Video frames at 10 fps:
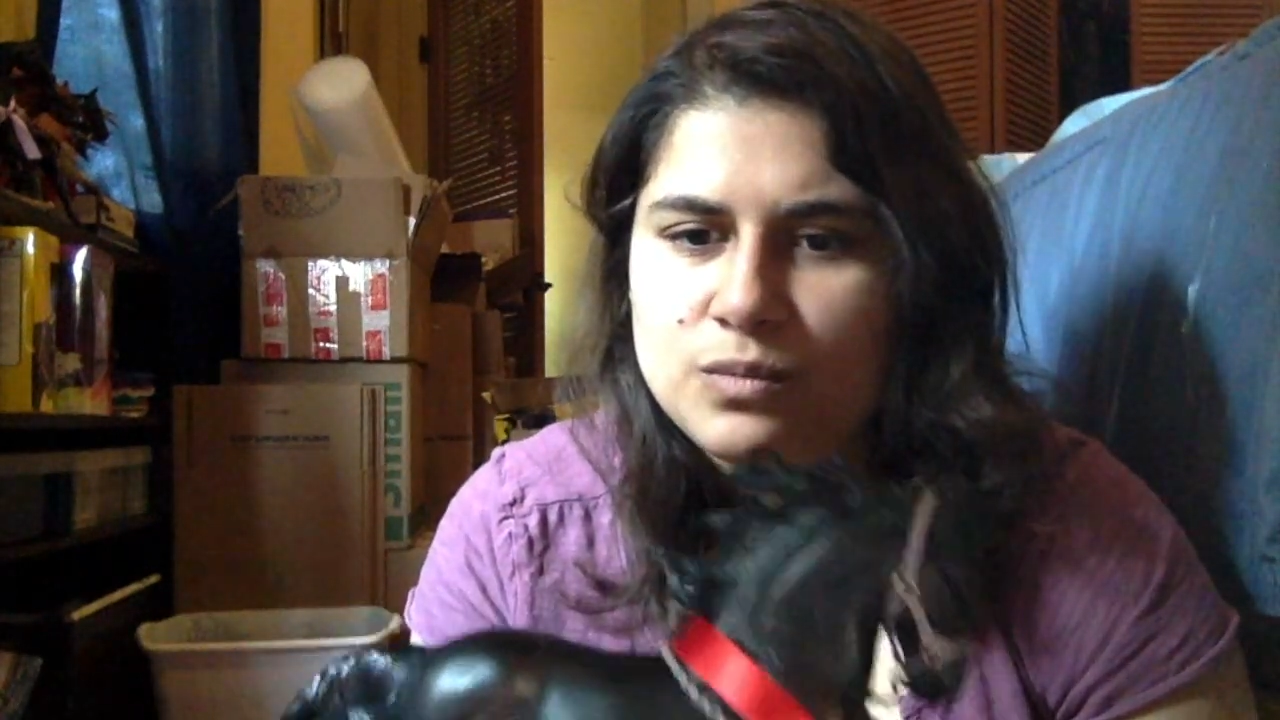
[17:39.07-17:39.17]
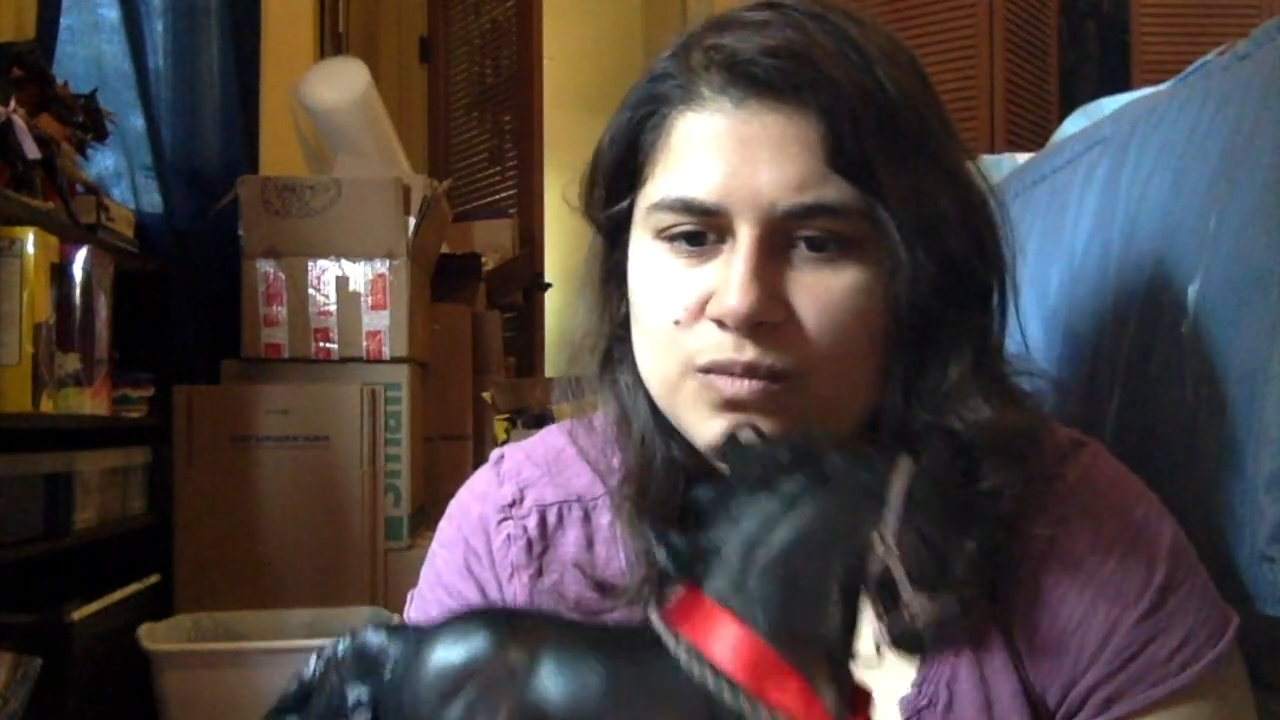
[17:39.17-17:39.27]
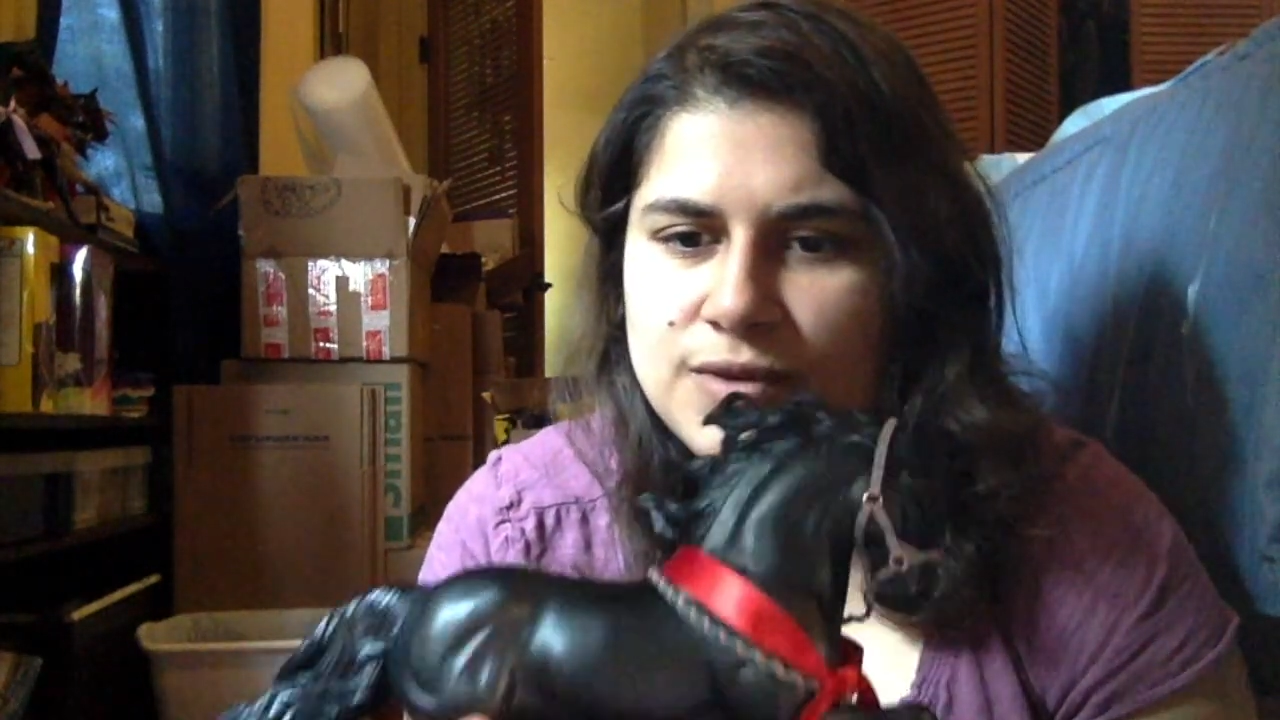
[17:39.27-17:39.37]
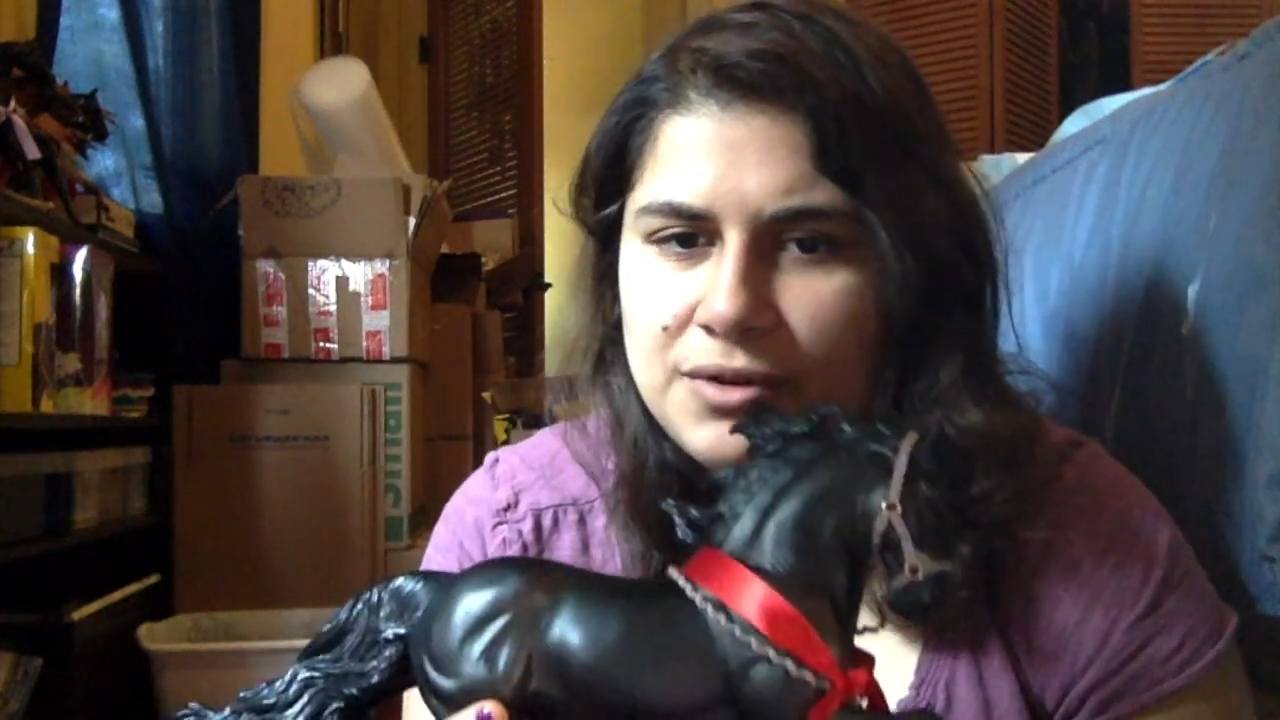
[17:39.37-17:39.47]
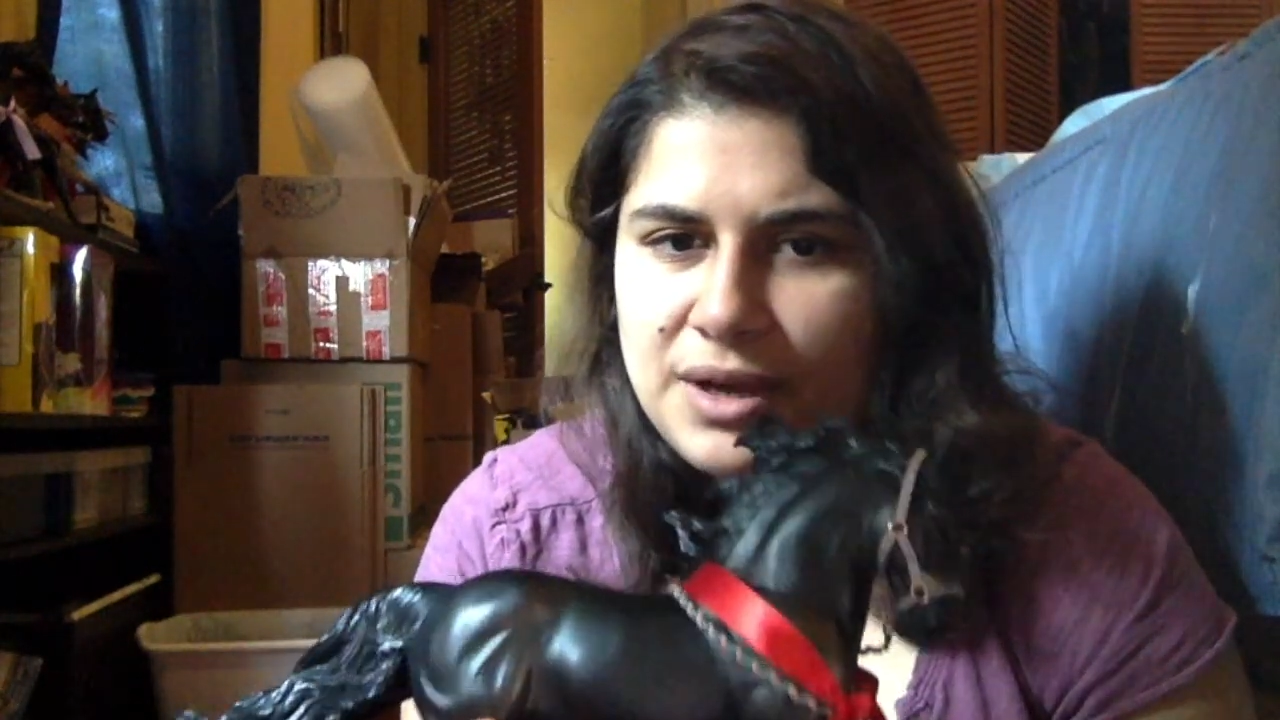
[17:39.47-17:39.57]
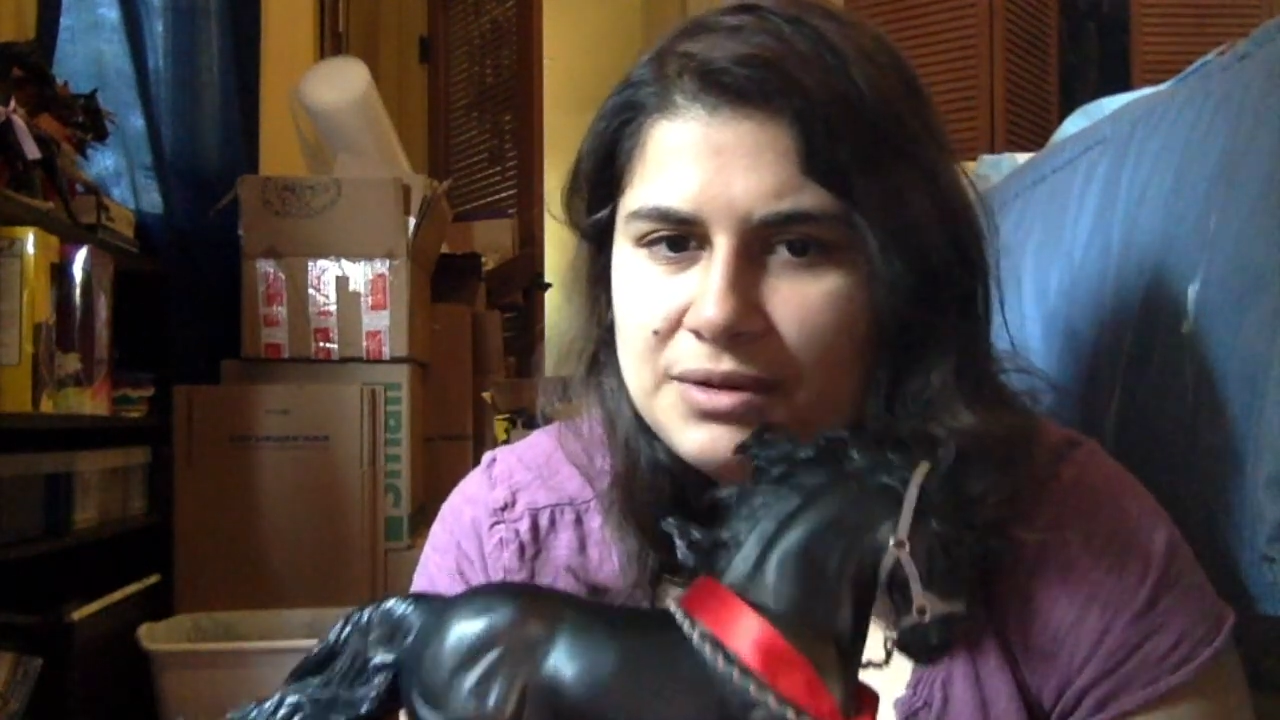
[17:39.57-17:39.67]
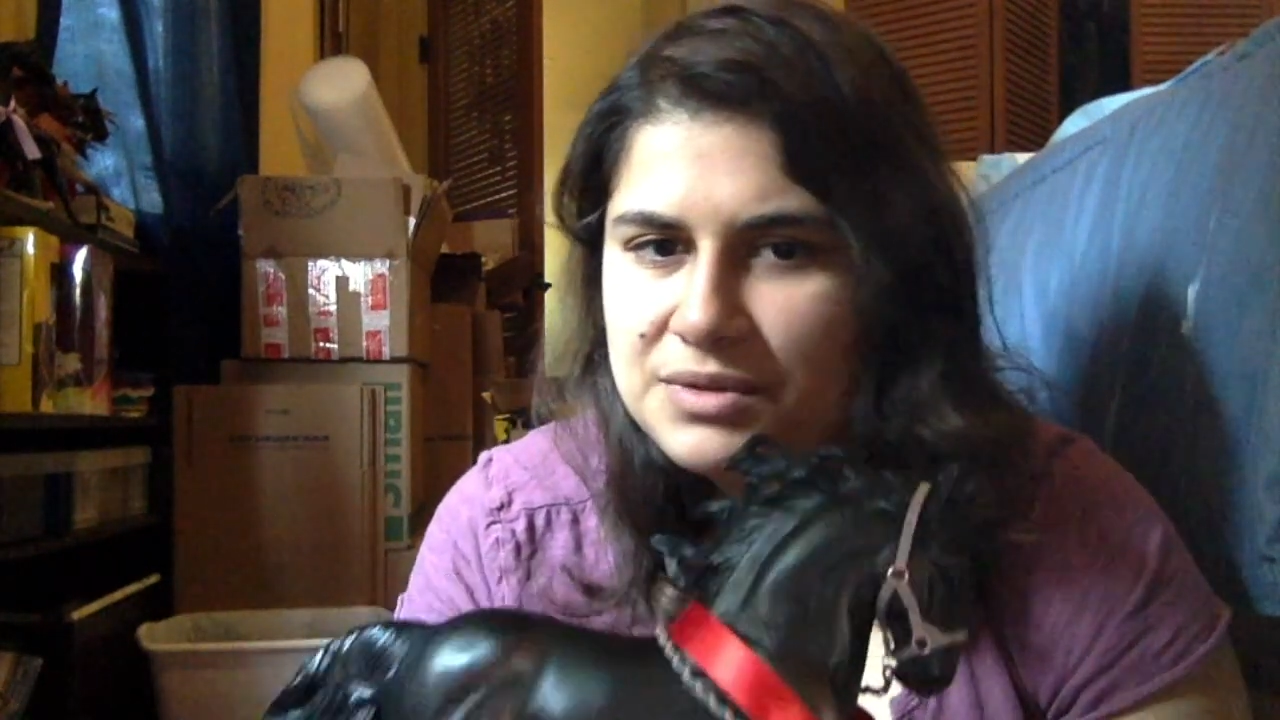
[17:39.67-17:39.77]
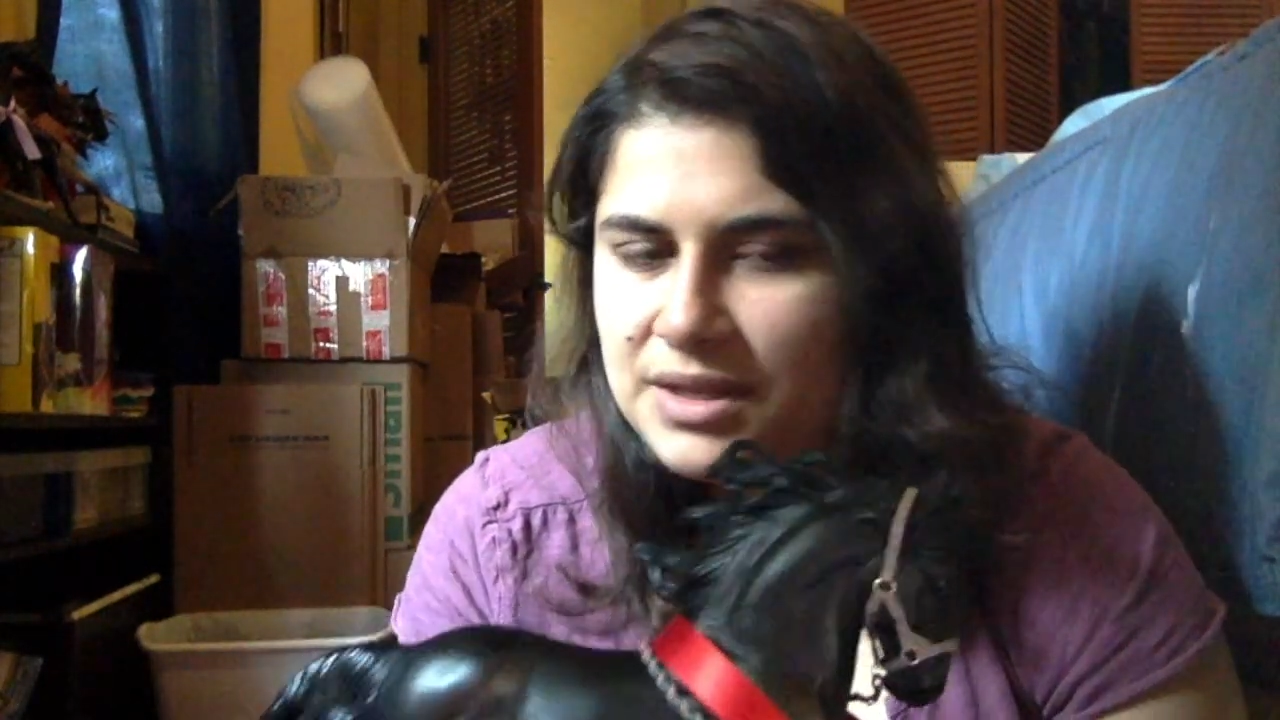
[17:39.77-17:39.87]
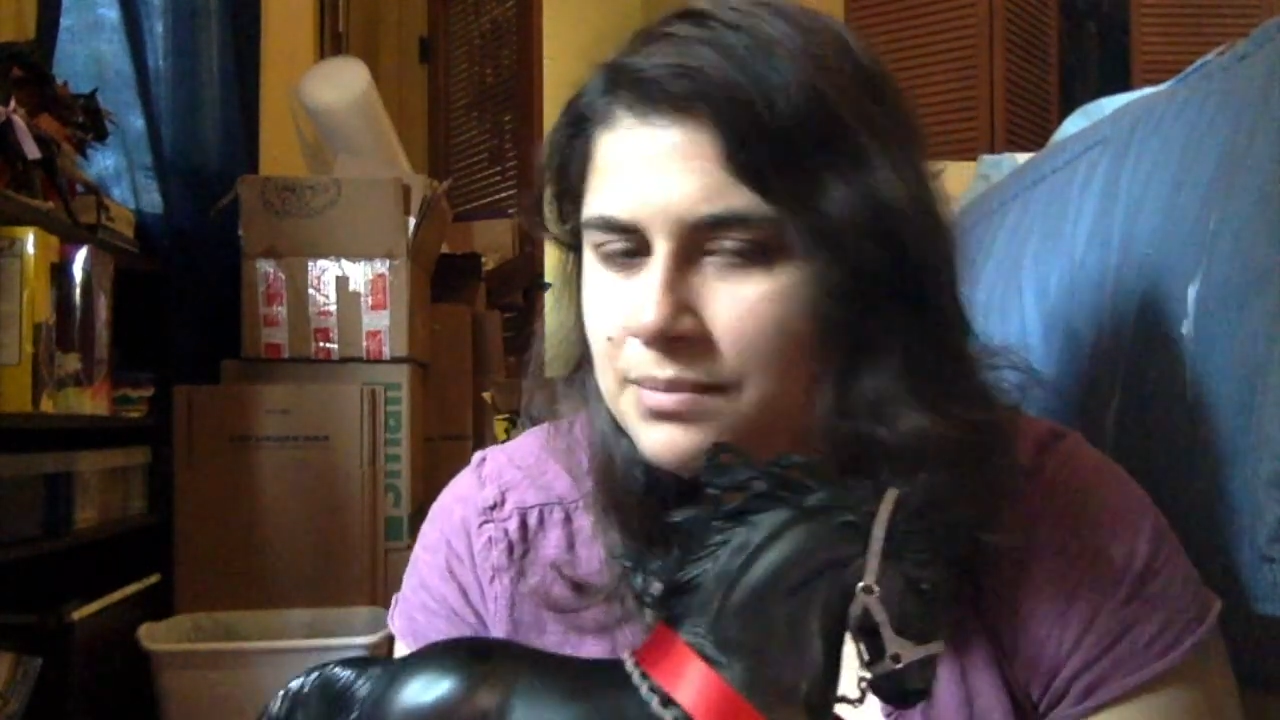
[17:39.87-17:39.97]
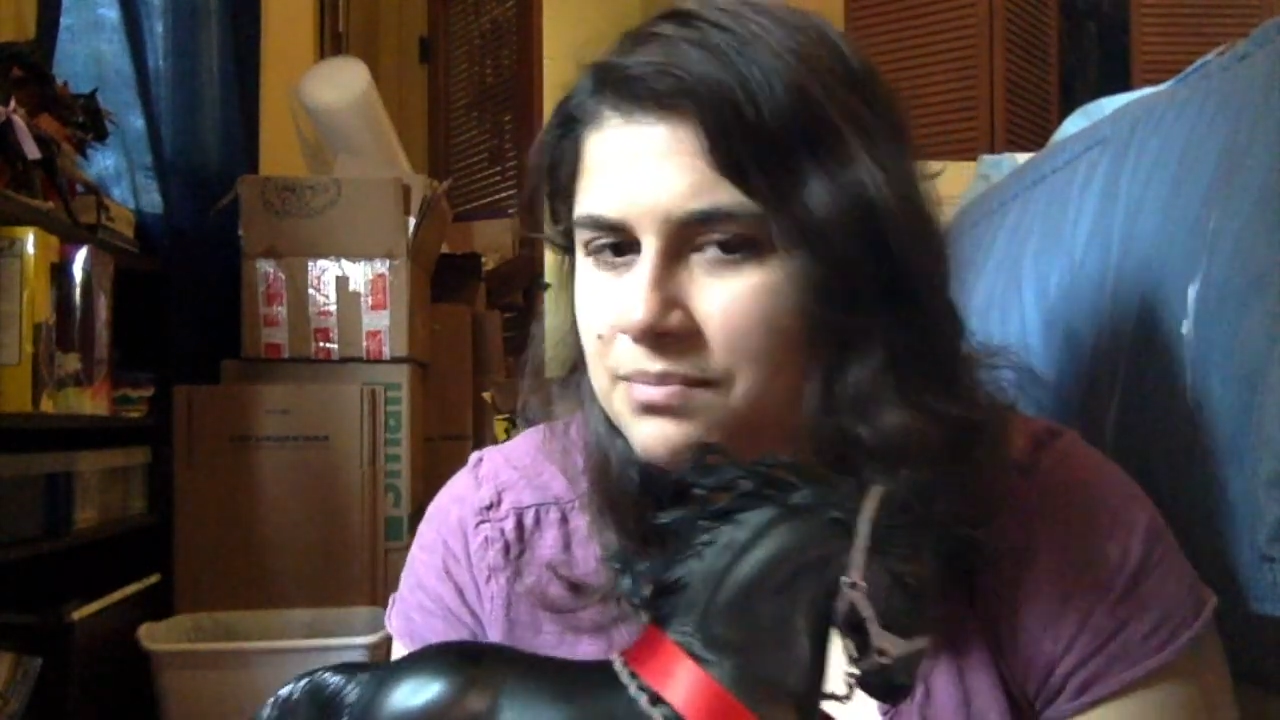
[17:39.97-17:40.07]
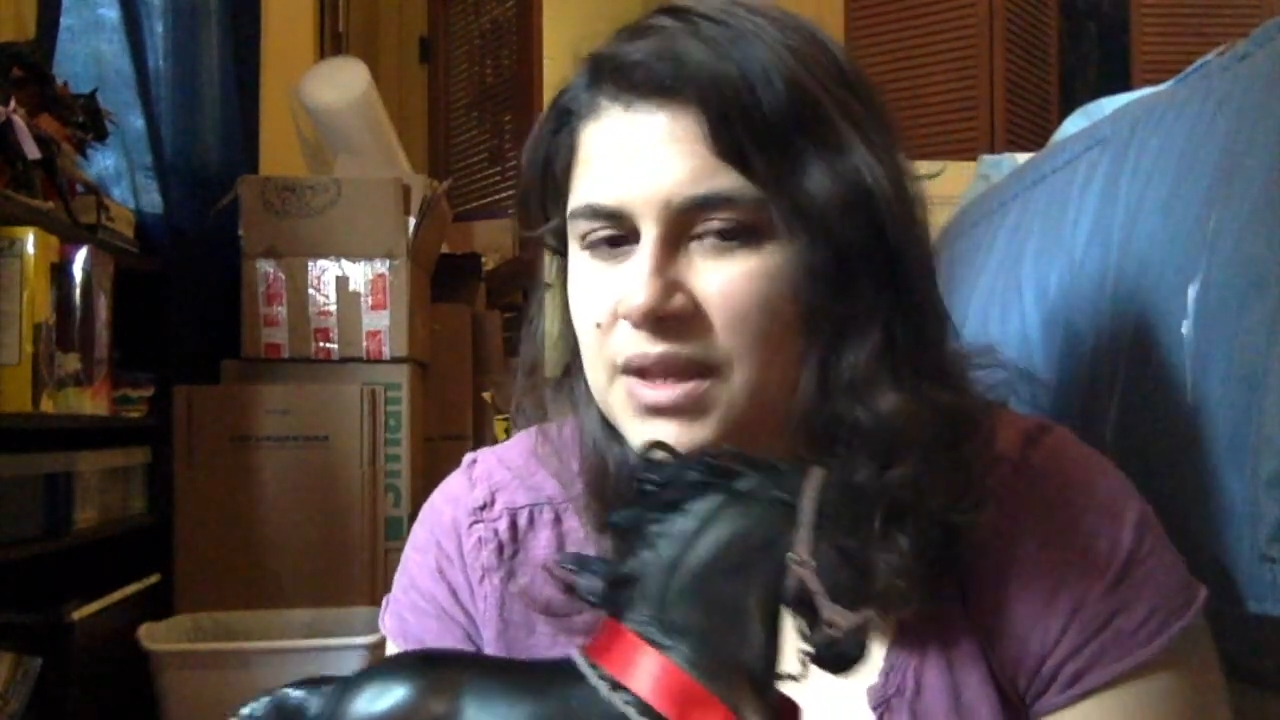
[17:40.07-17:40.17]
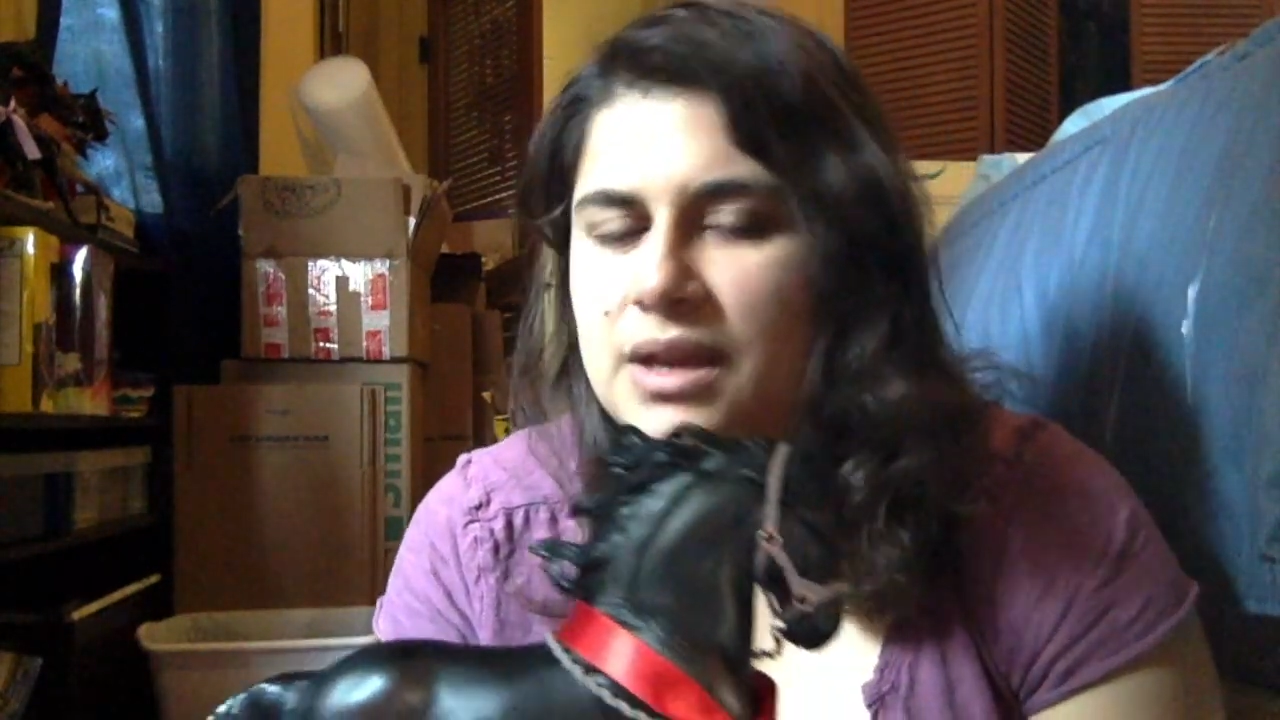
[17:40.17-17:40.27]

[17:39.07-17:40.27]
photographs with him.